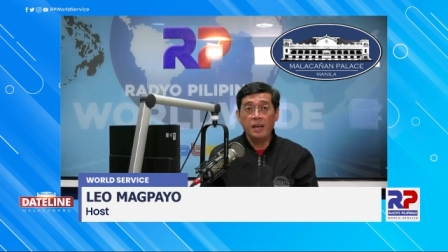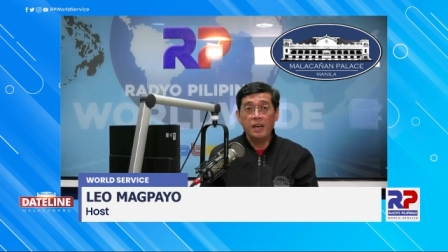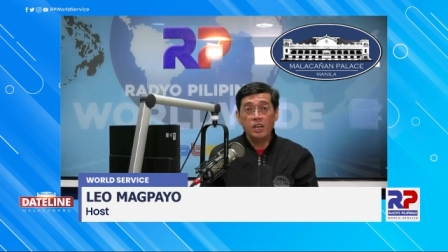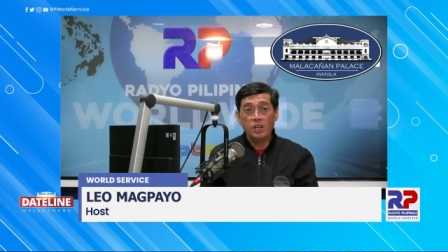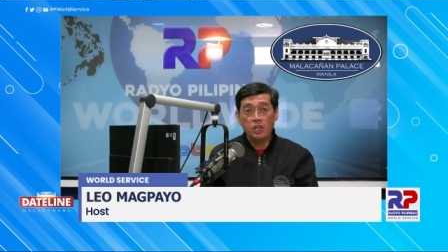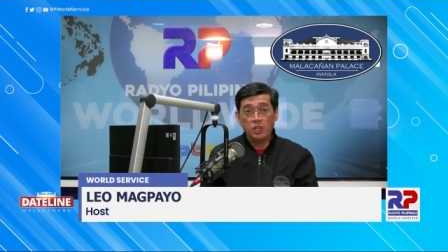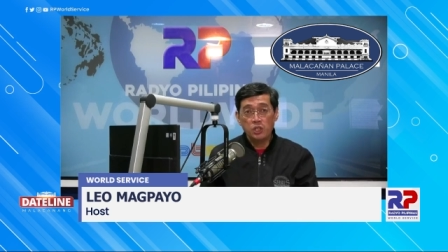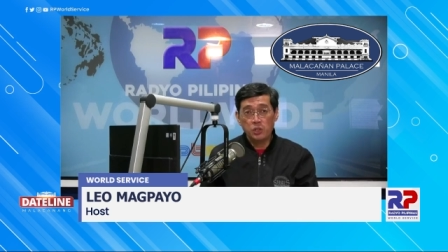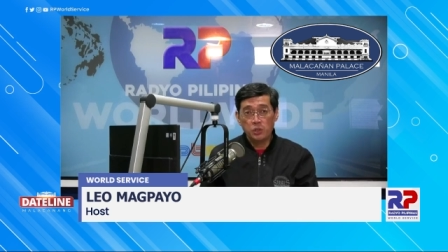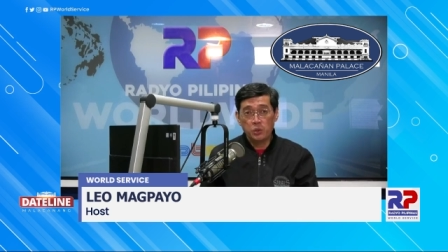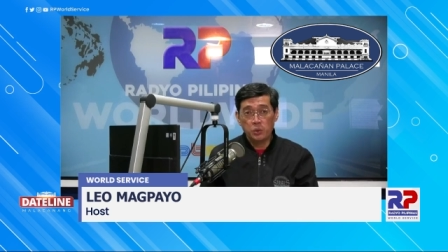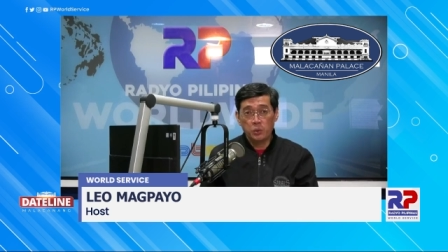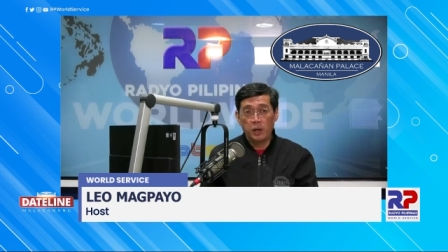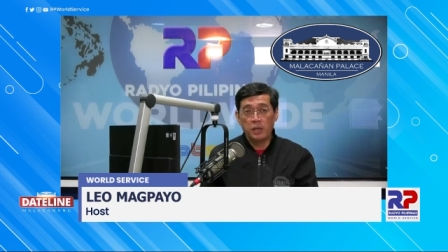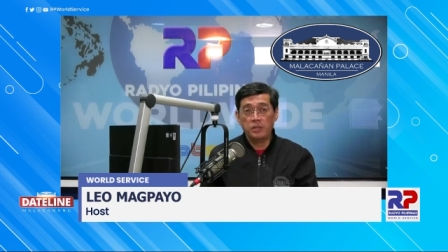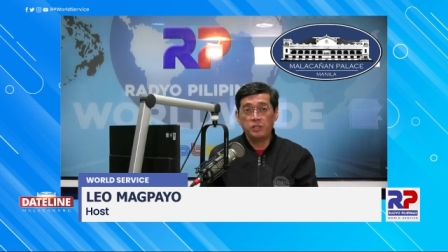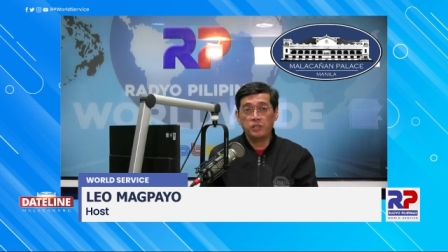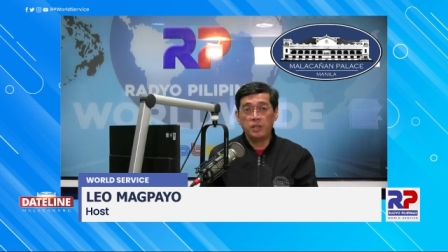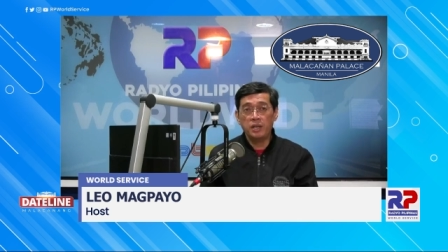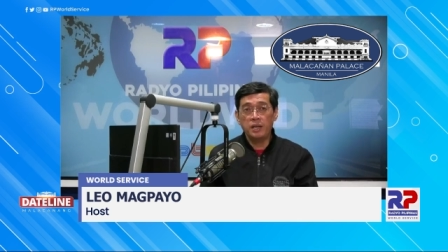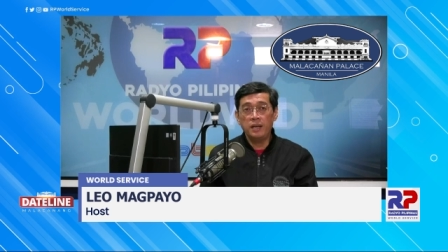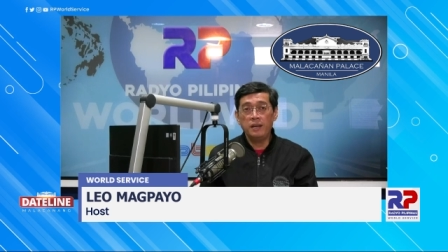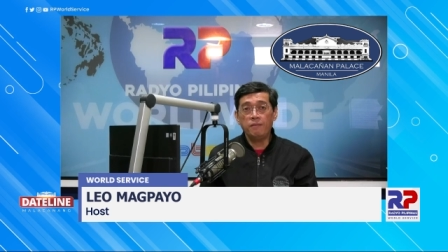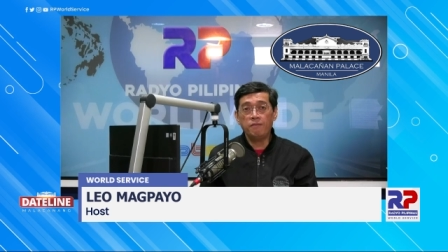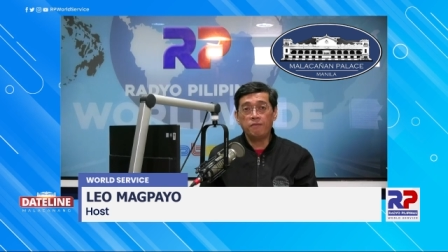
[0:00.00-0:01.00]

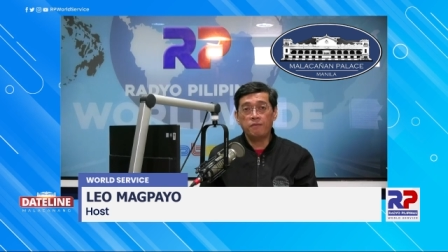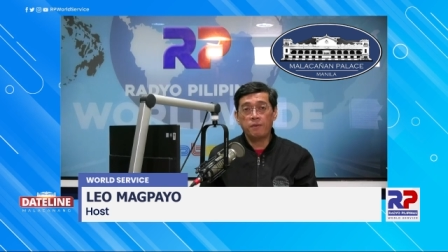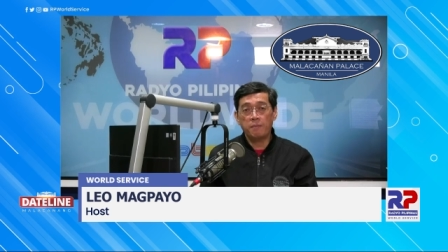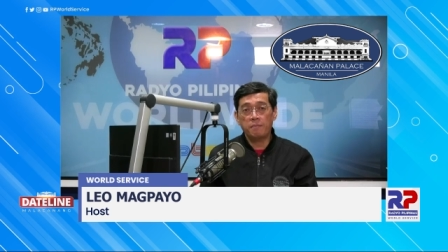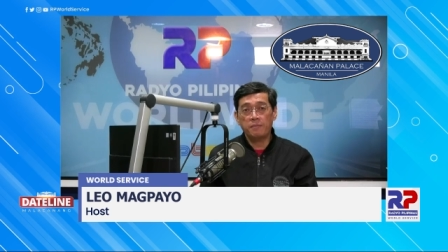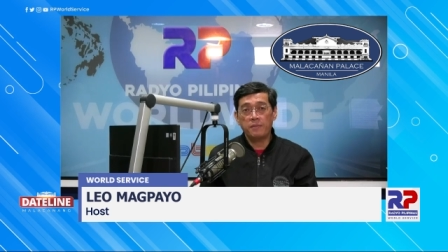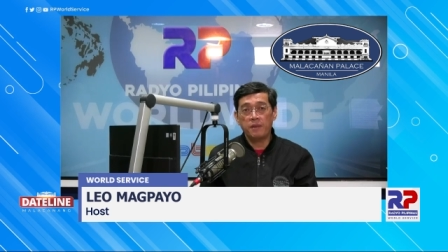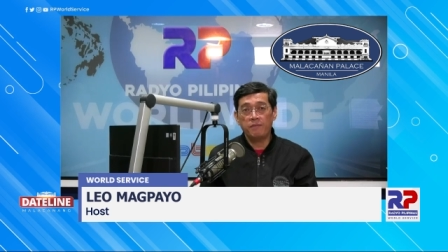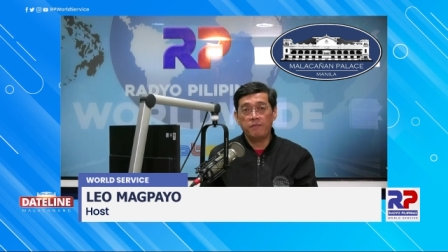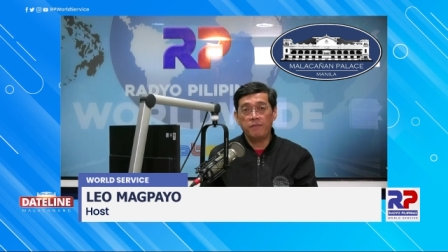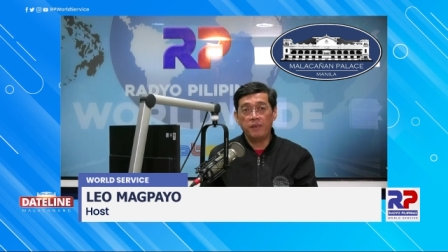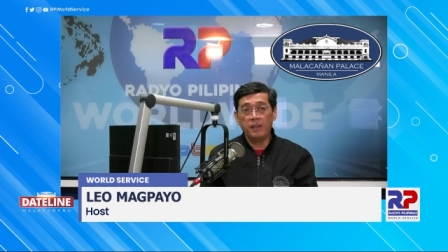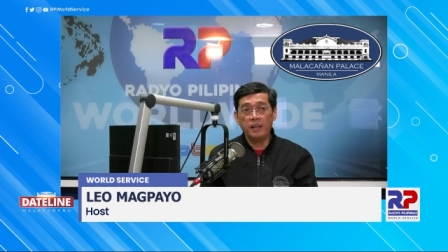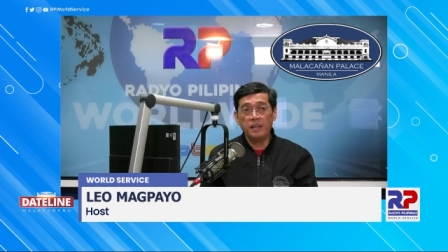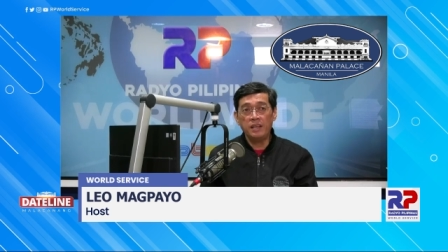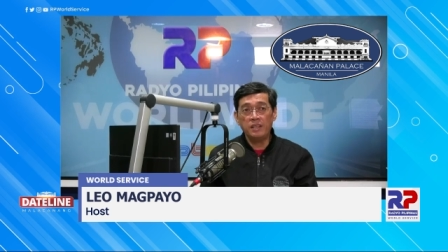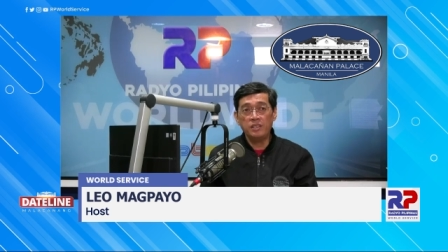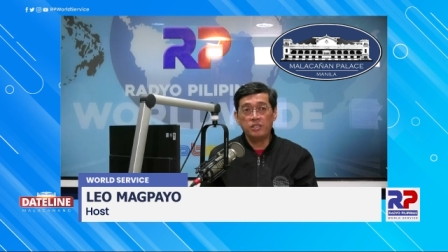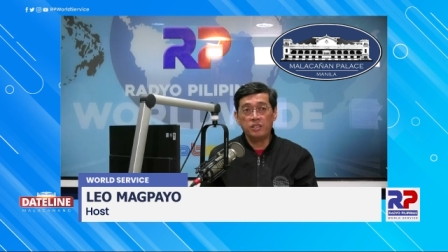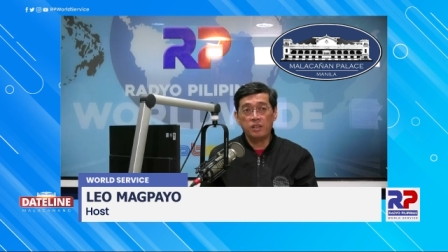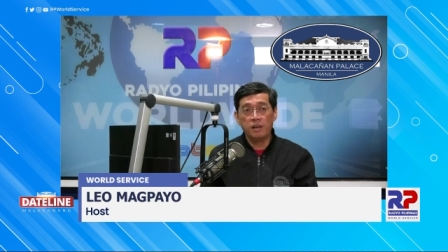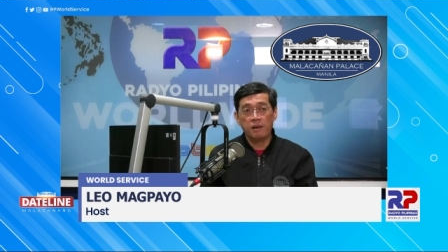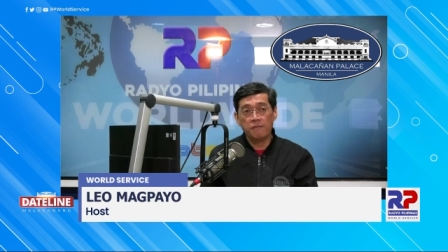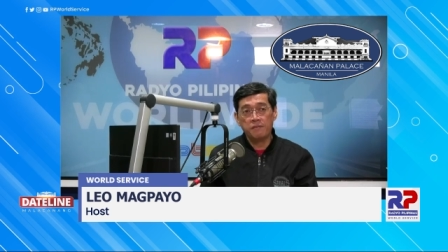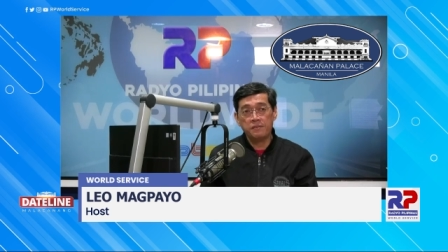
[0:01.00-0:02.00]
stretching from the village
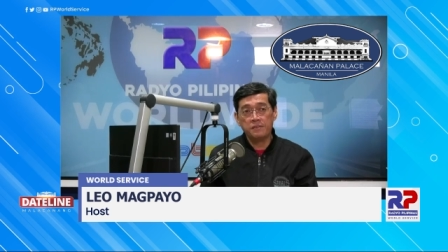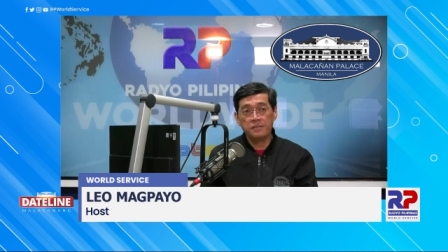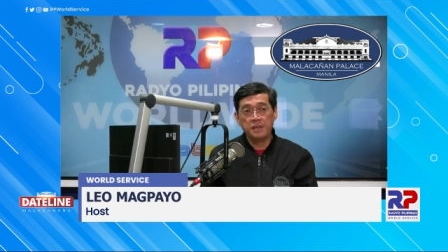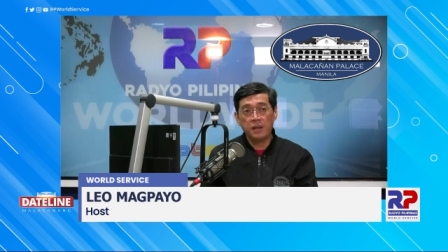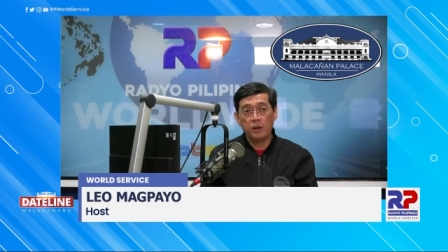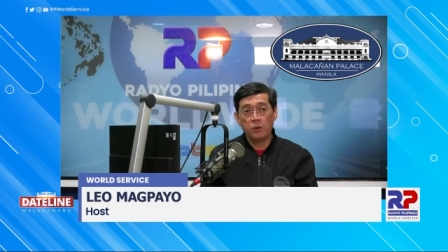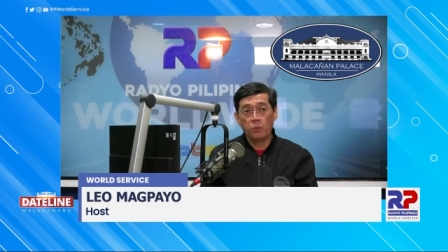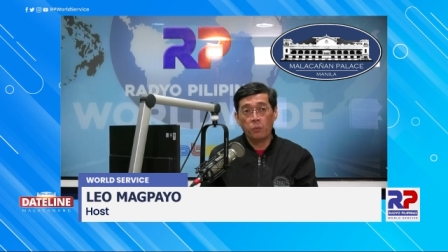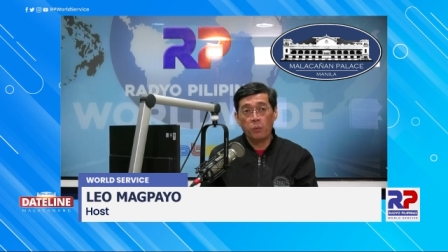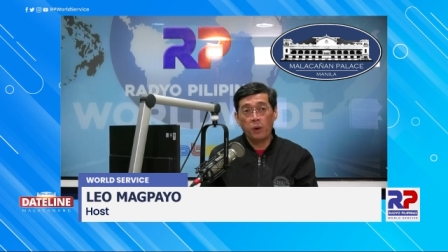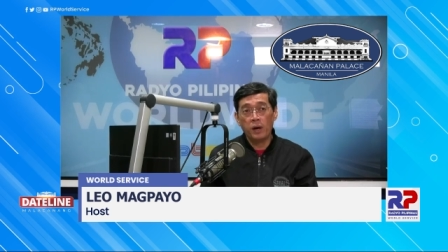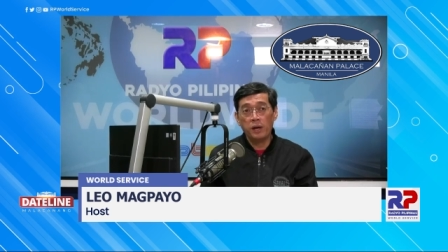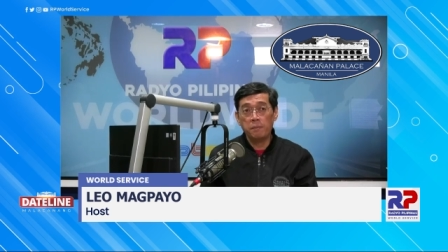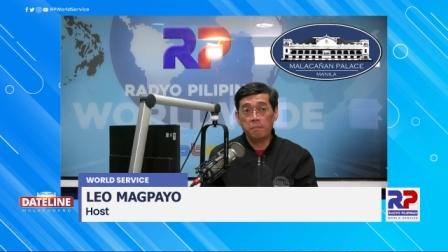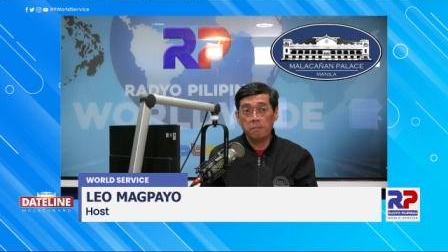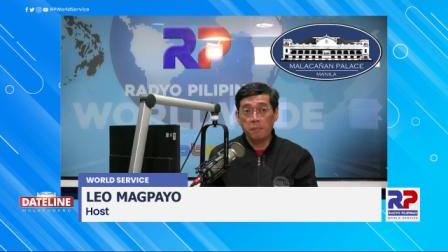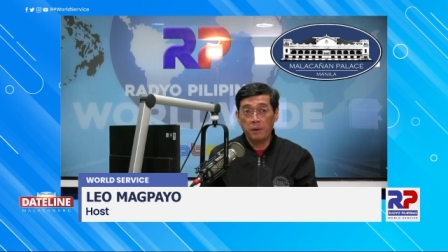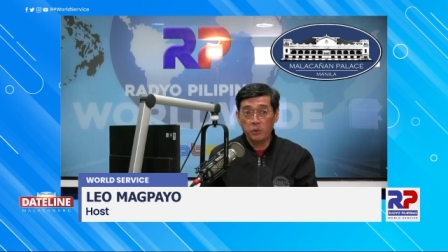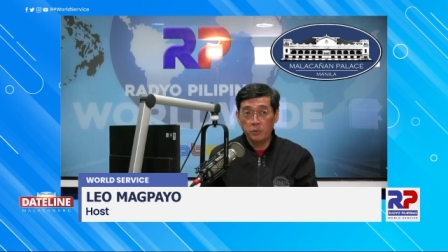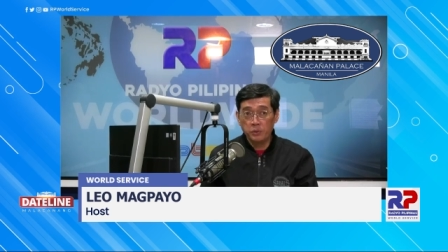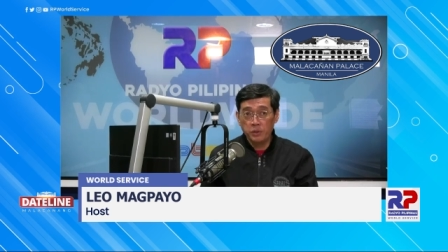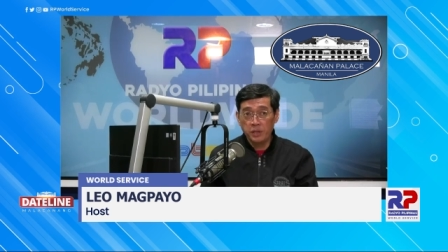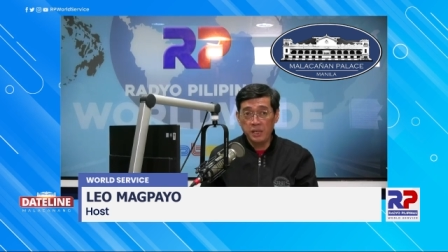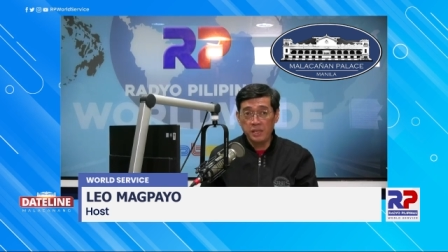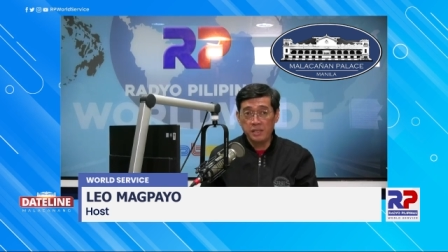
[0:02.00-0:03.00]
of San Juan
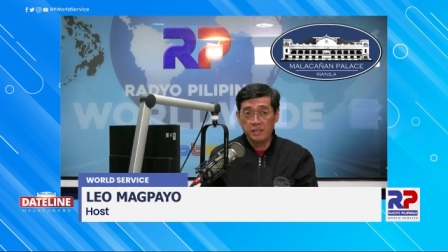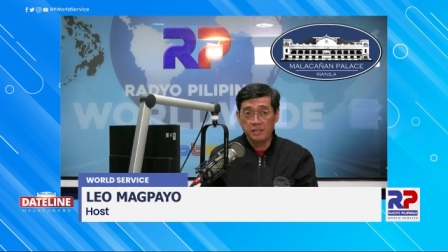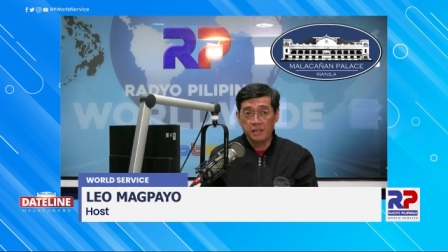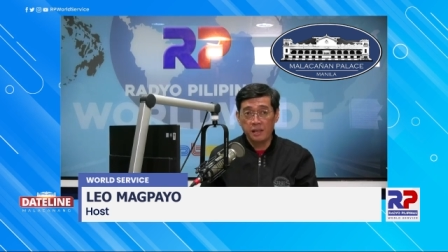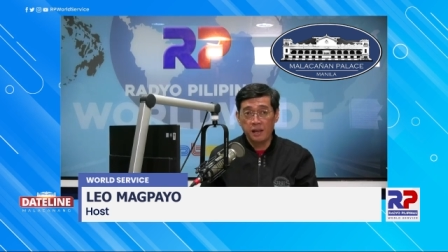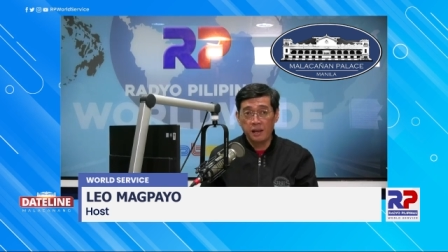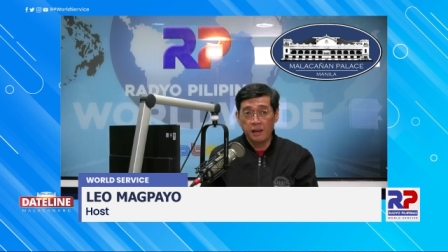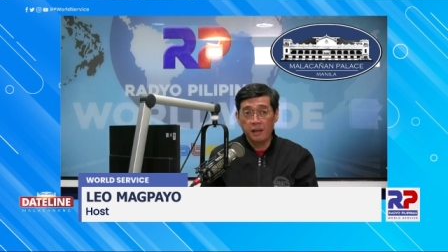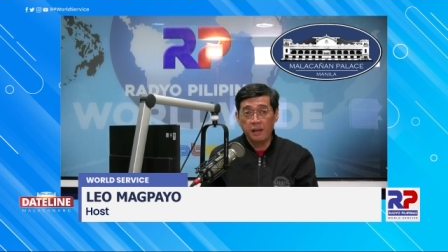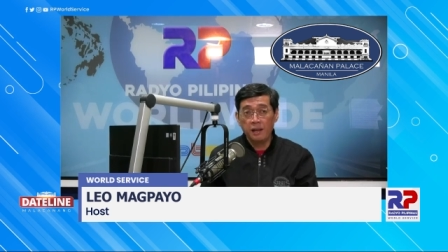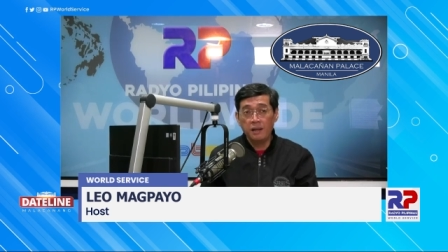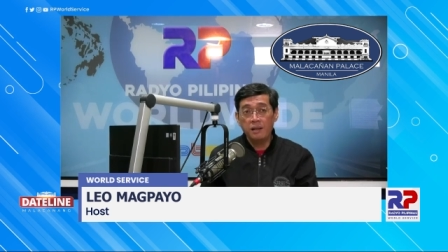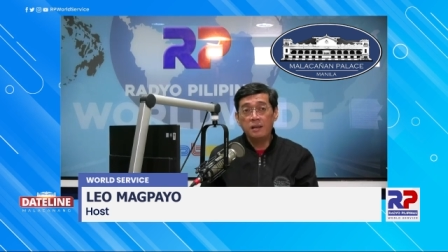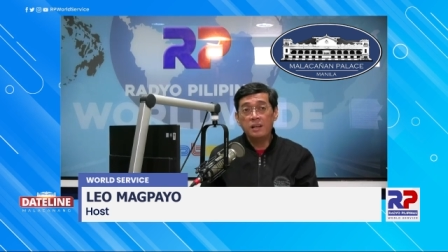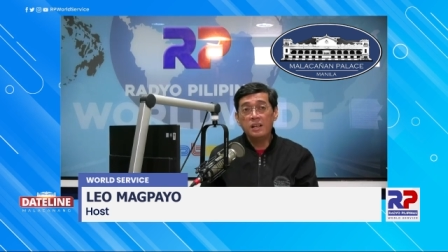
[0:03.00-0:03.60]
Bautista,